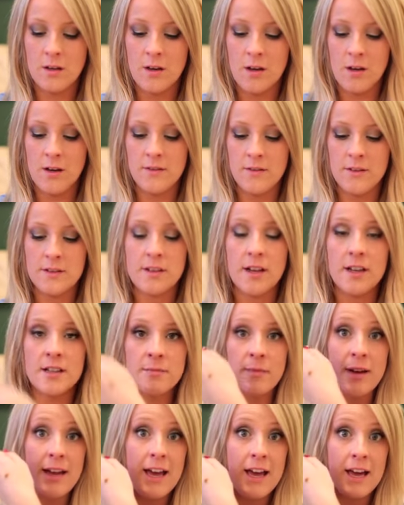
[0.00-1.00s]
on the side
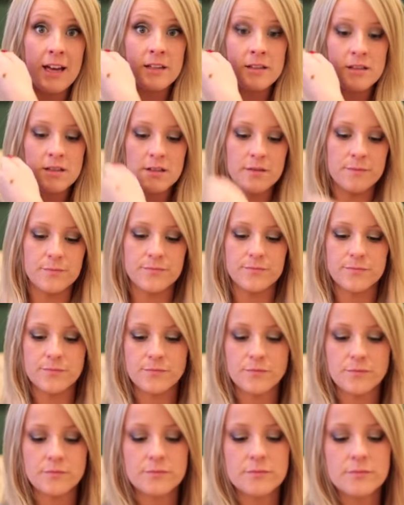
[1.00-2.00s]
of my hand.
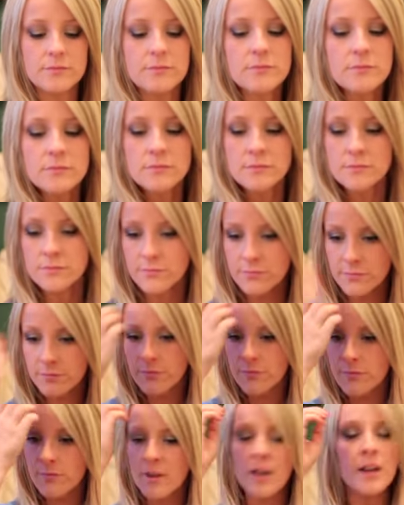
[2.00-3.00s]
I'm
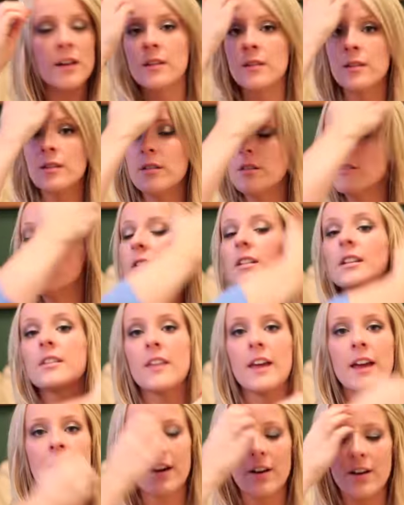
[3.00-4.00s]
gonna get
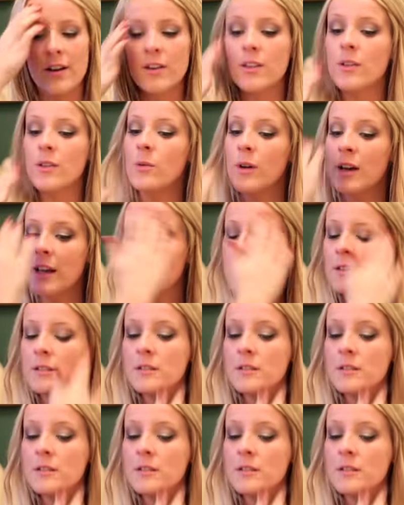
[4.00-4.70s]
the hair out of the way.